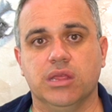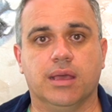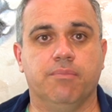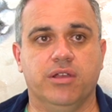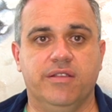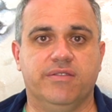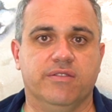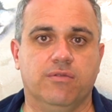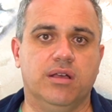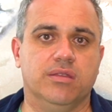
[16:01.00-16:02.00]
the complaint
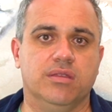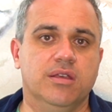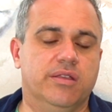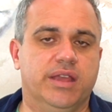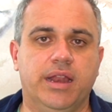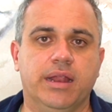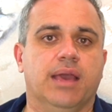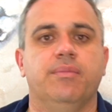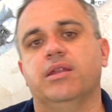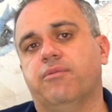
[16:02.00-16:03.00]
says, well, they didn't
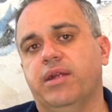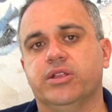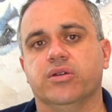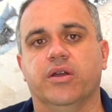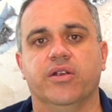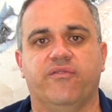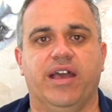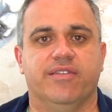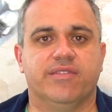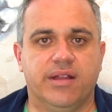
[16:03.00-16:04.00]
get me in a rental car
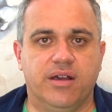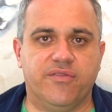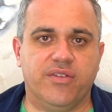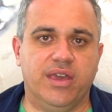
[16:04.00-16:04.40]
fast enough.